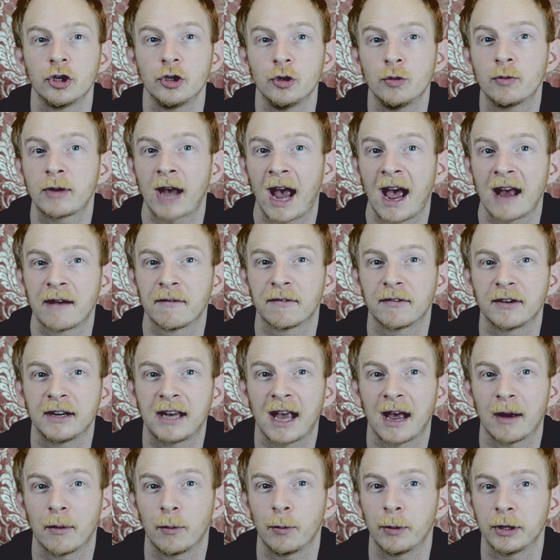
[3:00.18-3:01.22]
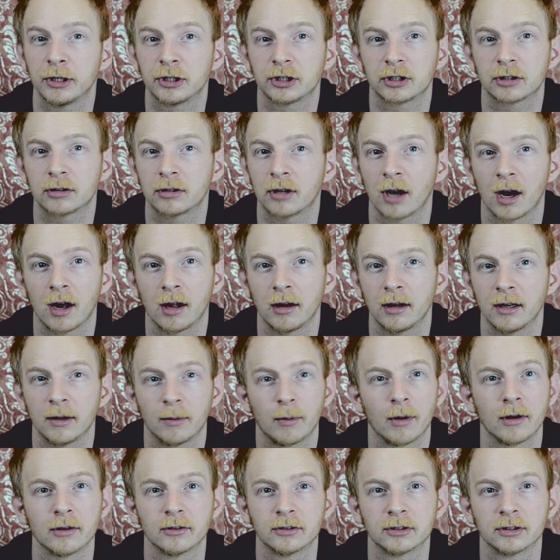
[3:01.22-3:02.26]
you can forget which girl it
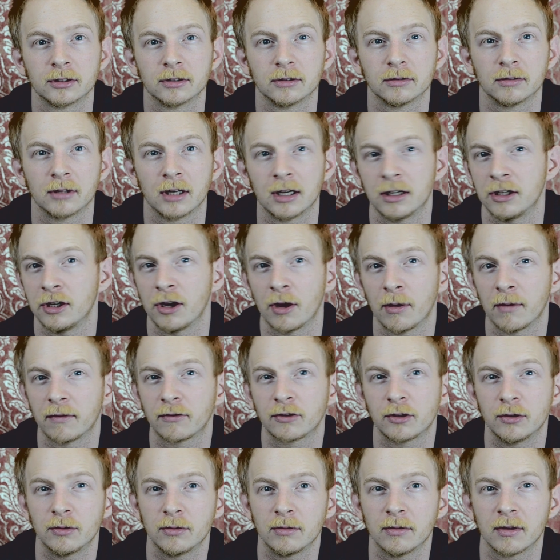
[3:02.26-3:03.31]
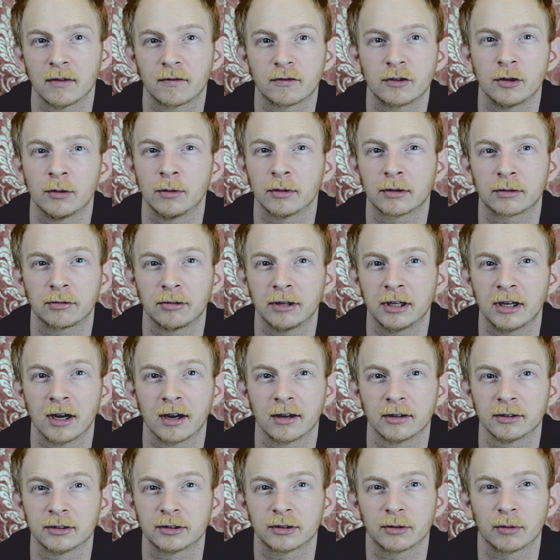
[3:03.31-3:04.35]
was. And if two or three
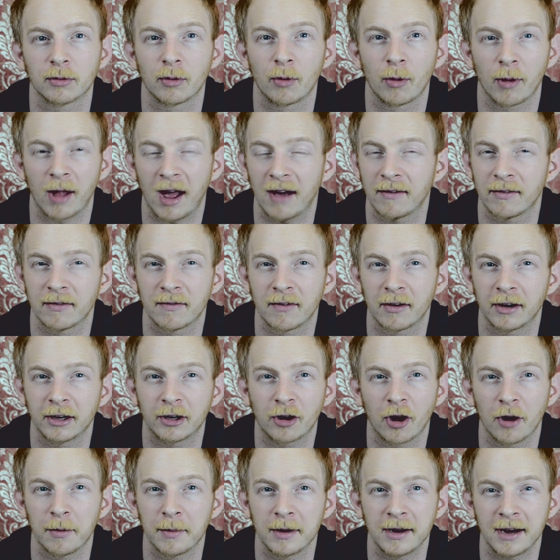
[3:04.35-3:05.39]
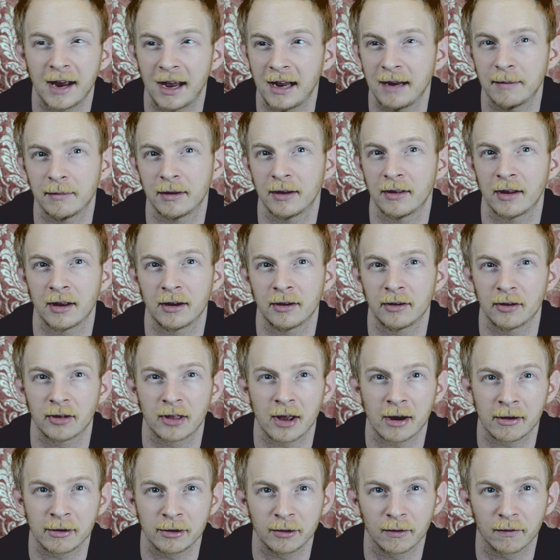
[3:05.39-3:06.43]
girls all have a very common name and
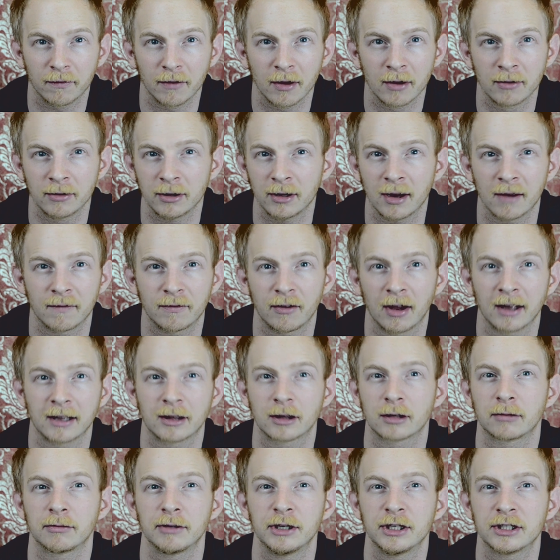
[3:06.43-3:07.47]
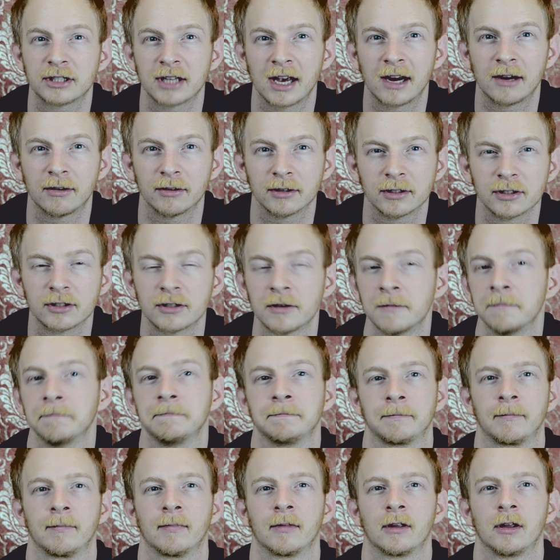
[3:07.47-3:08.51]
they're in your phone, you have like 3 Sarahs,
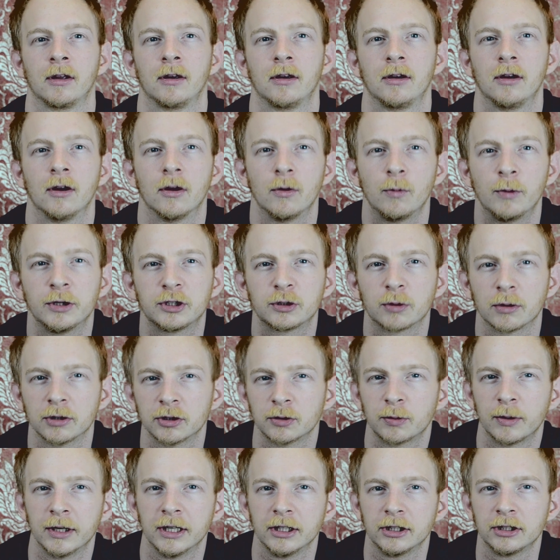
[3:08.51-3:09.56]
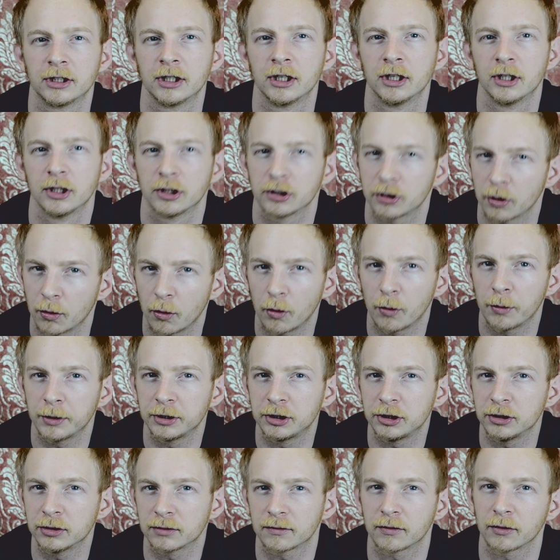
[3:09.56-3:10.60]
which one's which. So
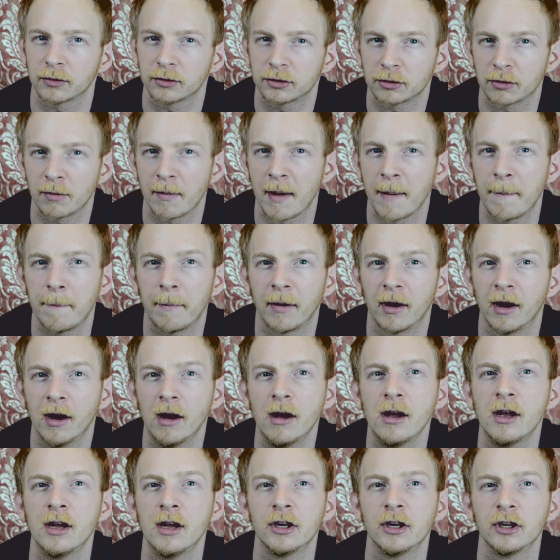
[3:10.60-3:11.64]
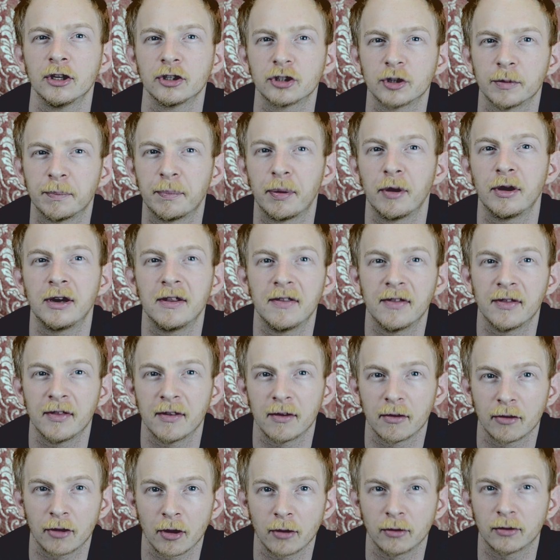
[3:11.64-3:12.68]
always useful to remember to put
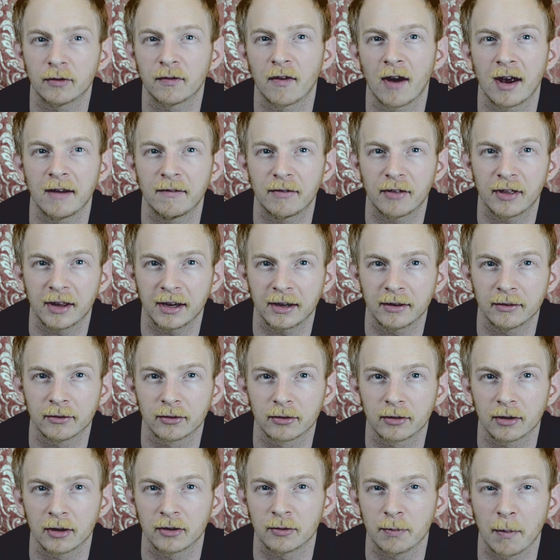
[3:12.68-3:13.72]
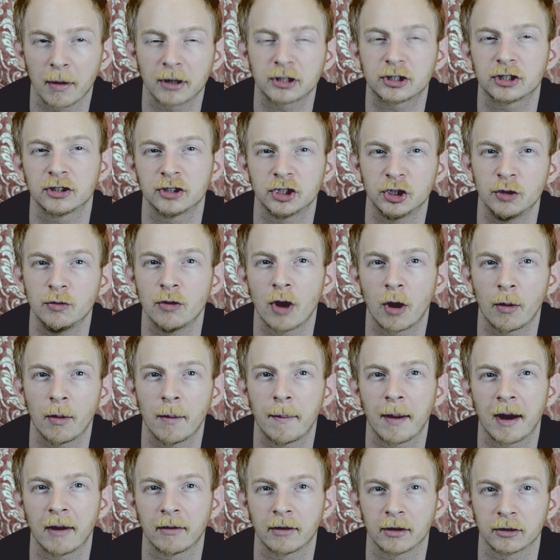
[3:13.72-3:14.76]
in those 5 things, as much as you know
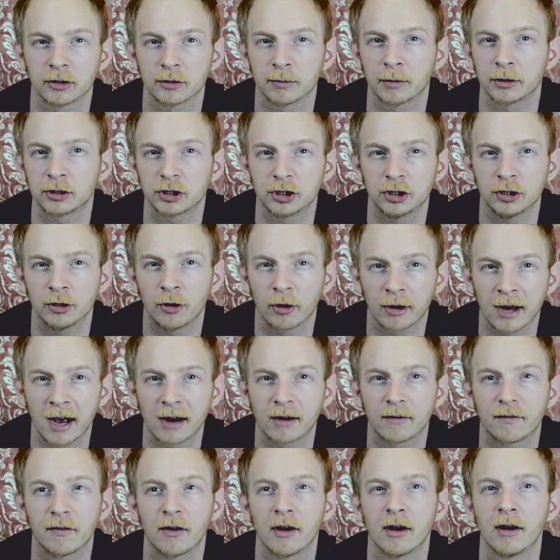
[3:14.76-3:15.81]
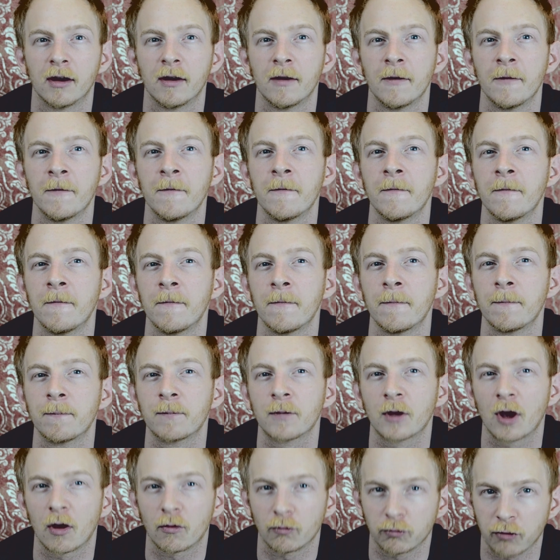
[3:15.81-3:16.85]
about her, as much as you got out of her,
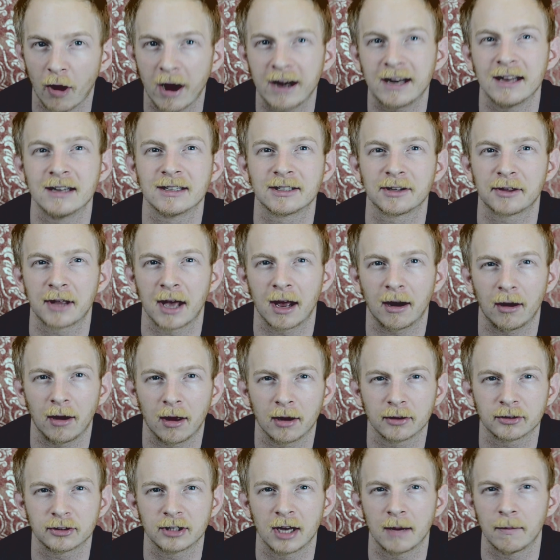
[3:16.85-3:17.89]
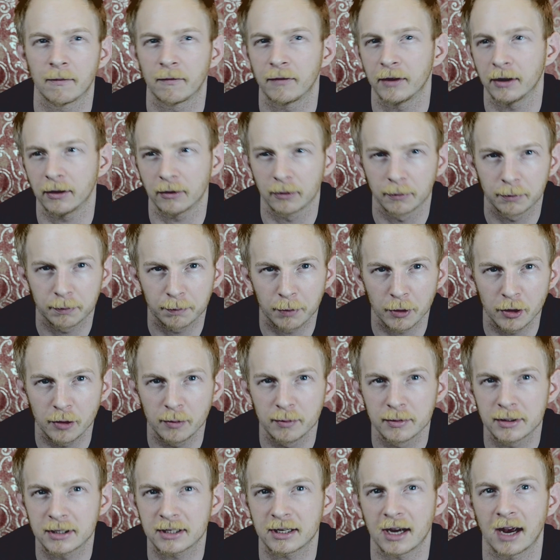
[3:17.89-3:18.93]
right into that last name field.
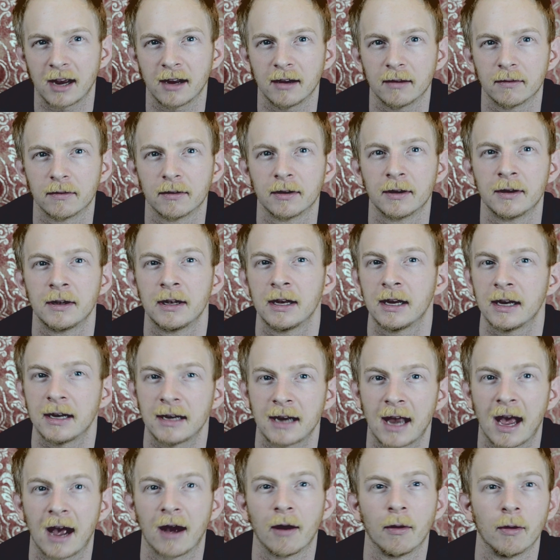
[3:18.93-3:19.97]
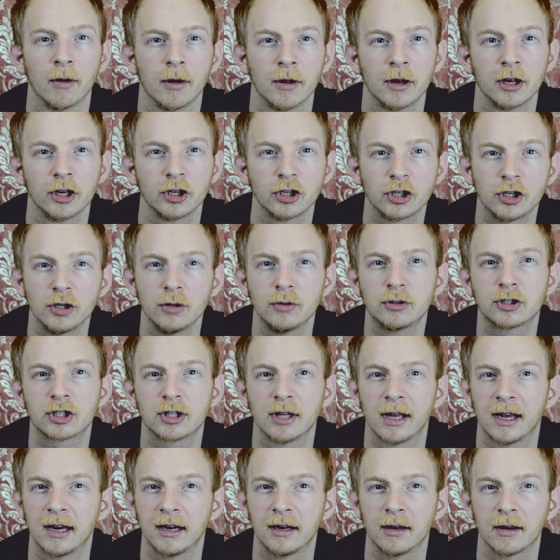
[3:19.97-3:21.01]
Boom, save. Now, huge
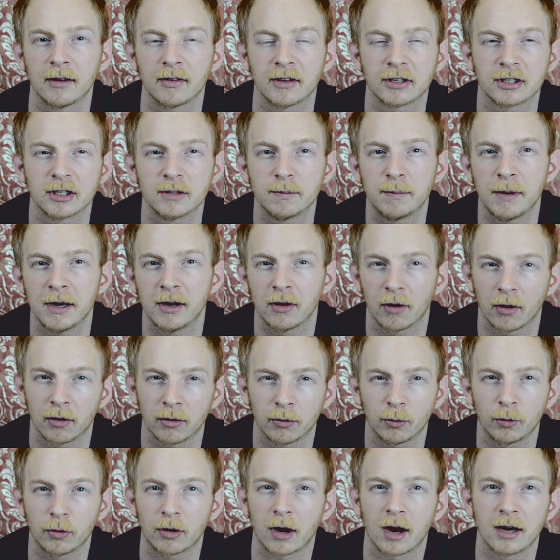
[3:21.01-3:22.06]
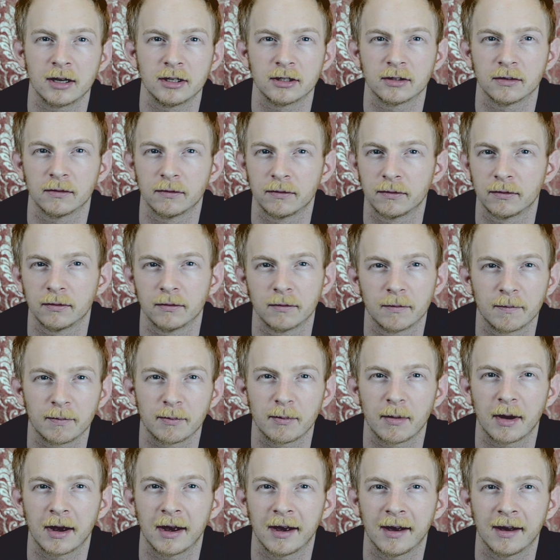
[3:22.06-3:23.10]
thing, this has been on all kinds of
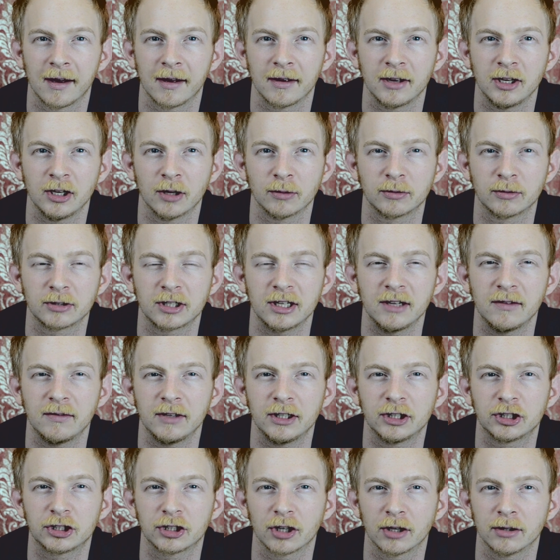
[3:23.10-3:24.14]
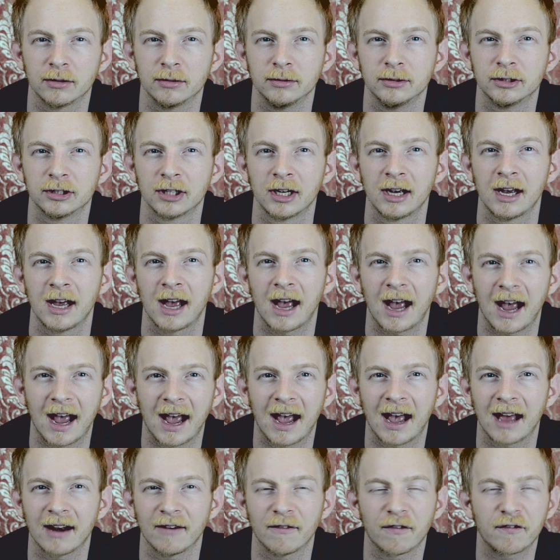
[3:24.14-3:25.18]
TV shows
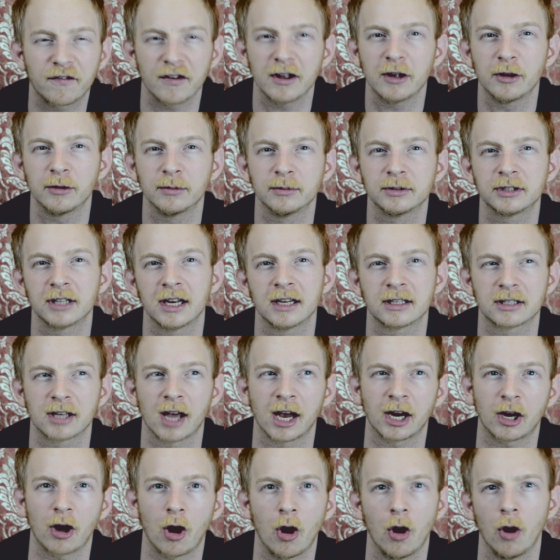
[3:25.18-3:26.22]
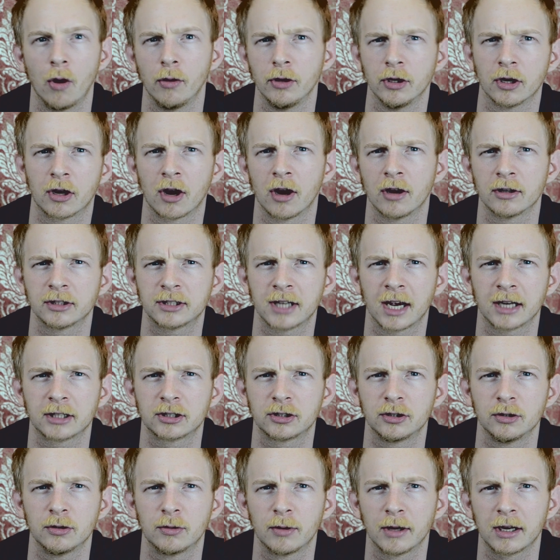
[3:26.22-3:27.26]
and films. It's like, oh, you can't text
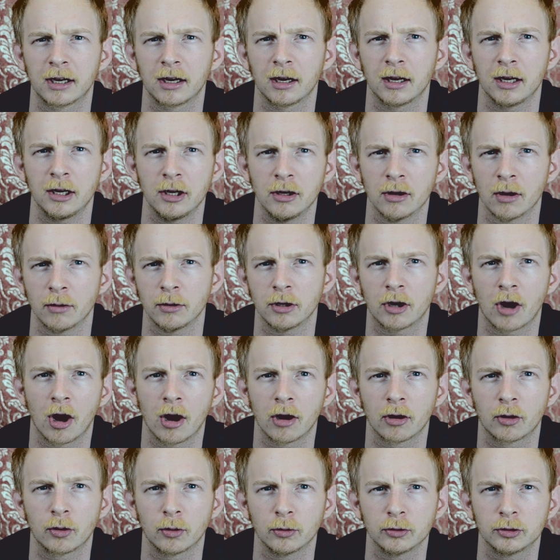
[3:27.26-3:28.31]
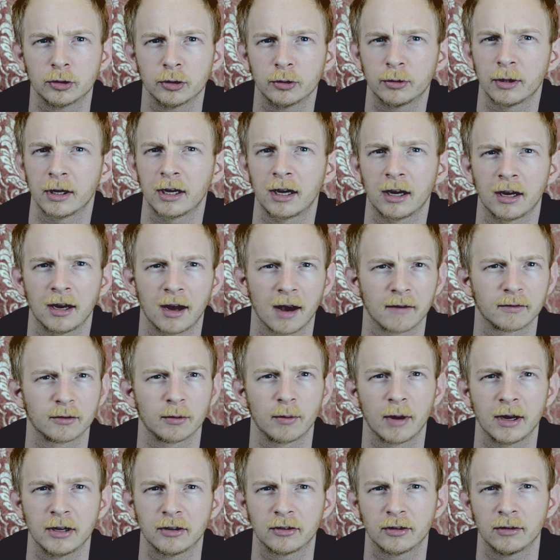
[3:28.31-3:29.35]
too quickly, you can't call too quickly, you have to
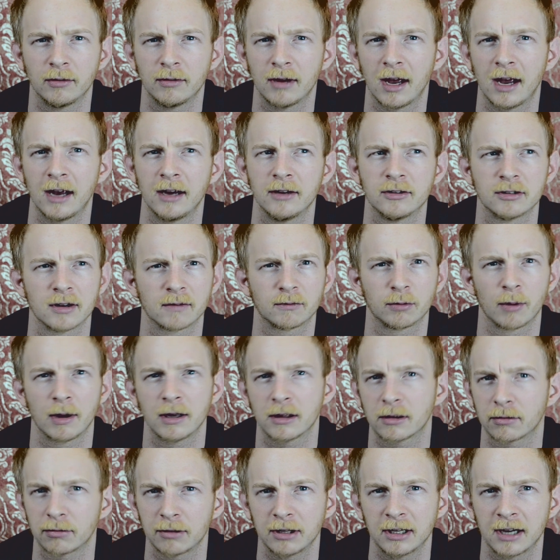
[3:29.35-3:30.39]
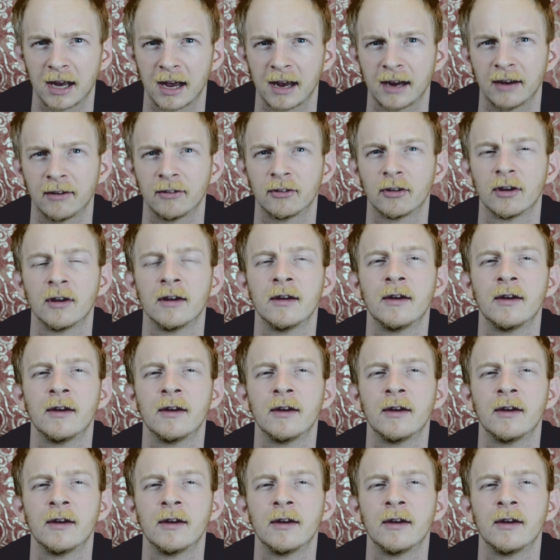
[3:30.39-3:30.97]
wait 2 days, you have to wait 3 days.